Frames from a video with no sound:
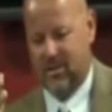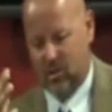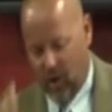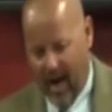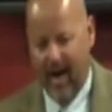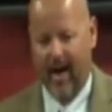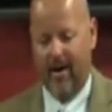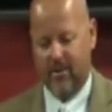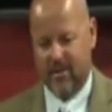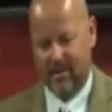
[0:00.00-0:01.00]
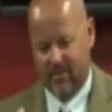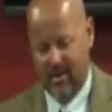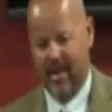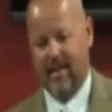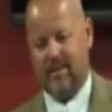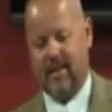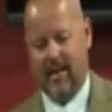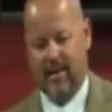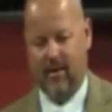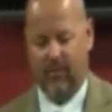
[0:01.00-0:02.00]
trials and things they
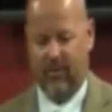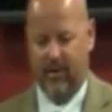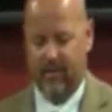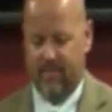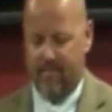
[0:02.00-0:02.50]
go through.